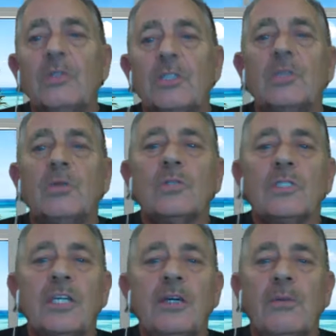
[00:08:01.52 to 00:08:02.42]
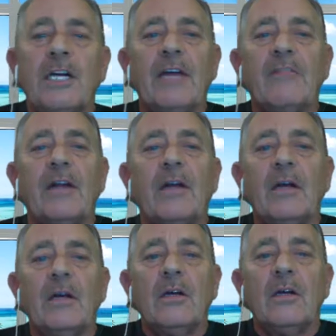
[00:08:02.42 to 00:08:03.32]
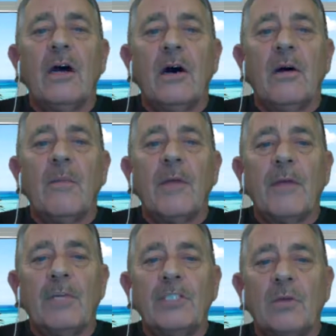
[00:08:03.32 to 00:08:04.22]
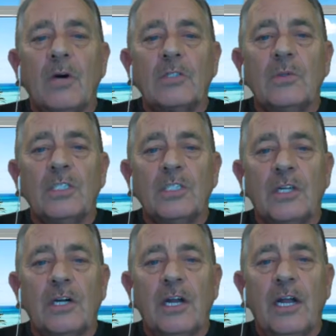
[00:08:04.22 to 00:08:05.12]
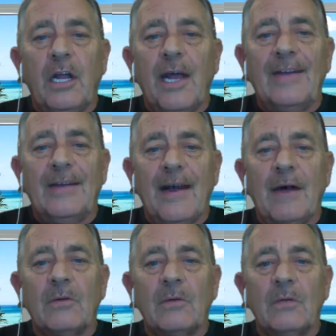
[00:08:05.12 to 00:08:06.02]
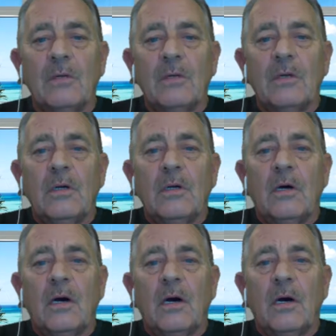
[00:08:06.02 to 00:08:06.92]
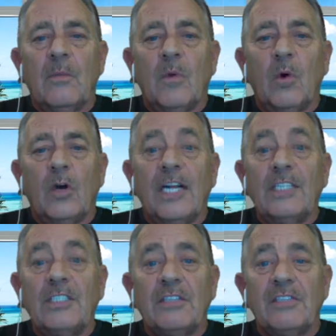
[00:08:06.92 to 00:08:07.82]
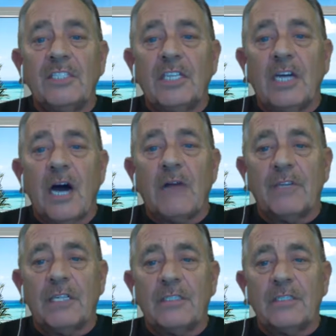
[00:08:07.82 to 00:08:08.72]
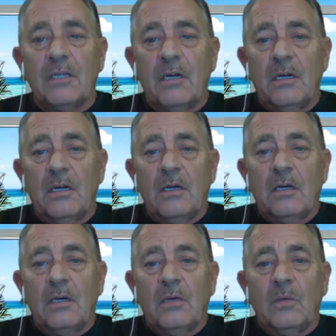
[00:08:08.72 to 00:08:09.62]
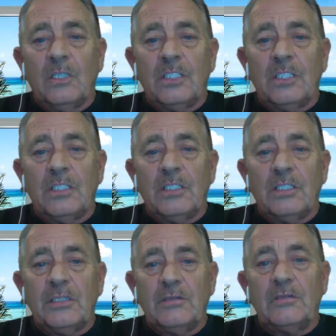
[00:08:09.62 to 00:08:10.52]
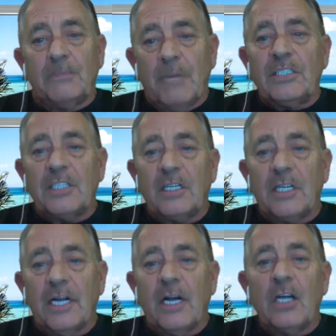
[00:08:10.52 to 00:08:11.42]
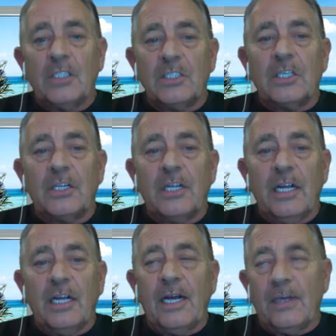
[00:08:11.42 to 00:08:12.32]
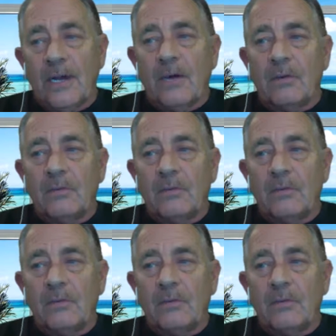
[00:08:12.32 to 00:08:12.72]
the tools that you've been given, and be strong to uncertainty and doubt, or insufficient confidence, which is basically uncertainty and doubt.